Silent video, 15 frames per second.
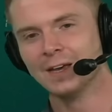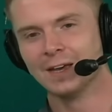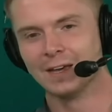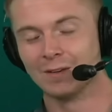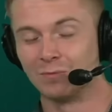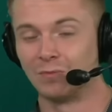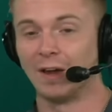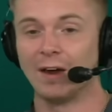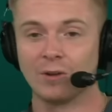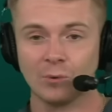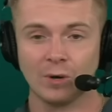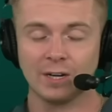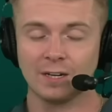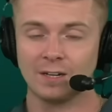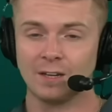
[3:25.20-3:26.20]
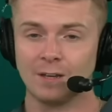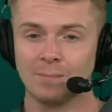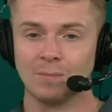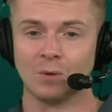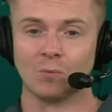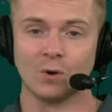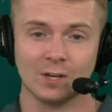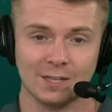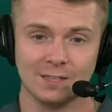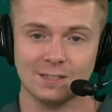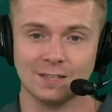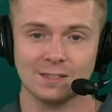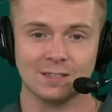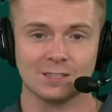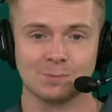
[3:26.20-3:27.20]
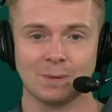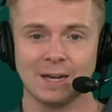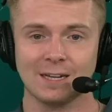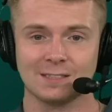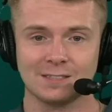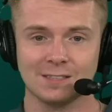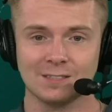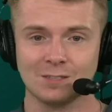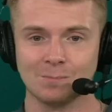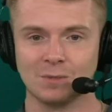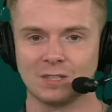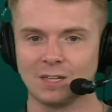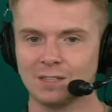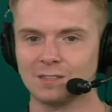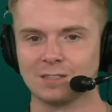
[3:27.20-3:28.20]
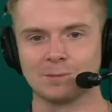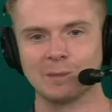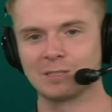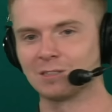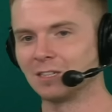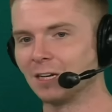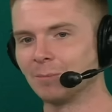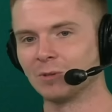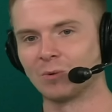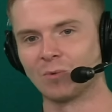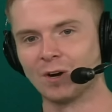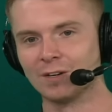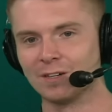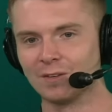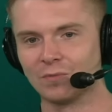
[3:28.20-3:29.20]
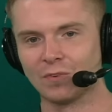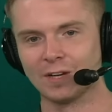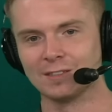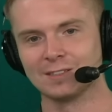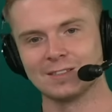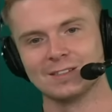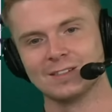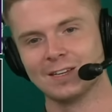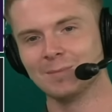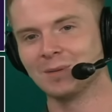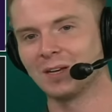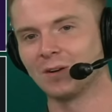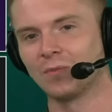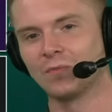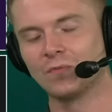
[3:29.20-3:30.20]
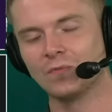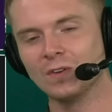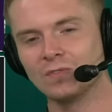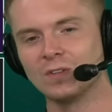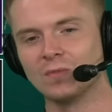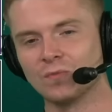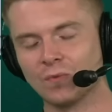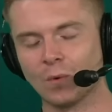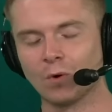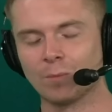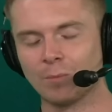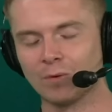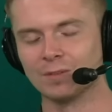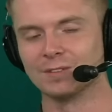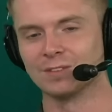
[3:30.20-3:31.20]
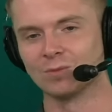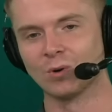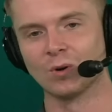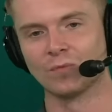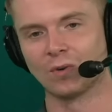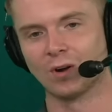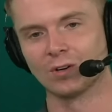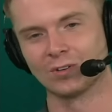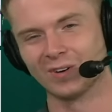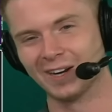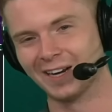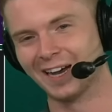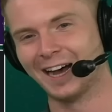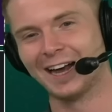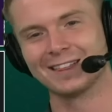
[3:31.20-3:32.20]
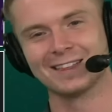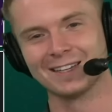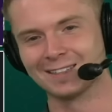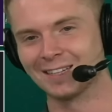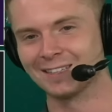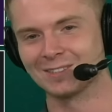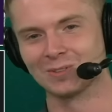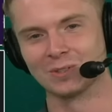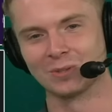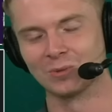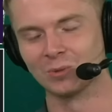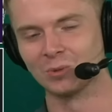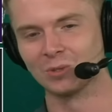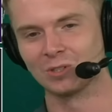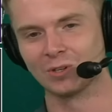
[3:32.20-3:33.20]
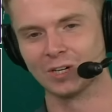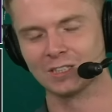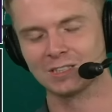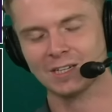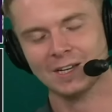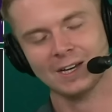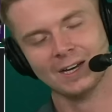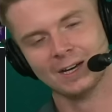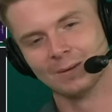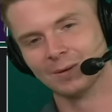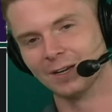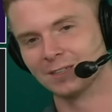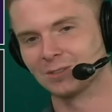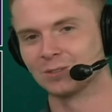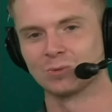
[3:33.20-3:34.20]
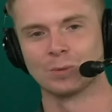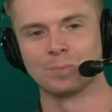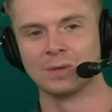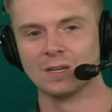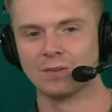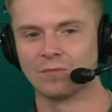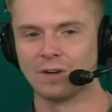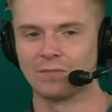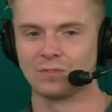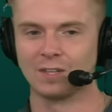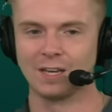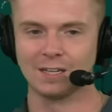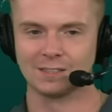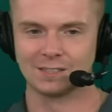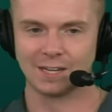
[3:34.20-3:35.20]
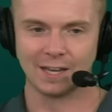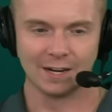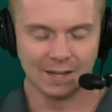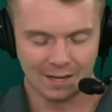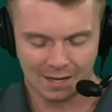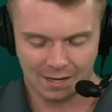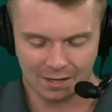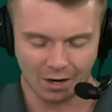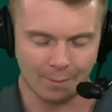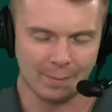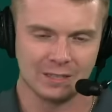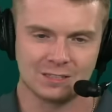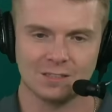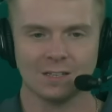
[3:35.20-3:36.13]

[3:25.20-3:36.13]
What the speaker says: evaluating him and what he did this past season, because especially him in the run defense, him getting a 54.0 overall grade, I think that's a little ludicrous. But that's just what PFF thinks. And, I mentioned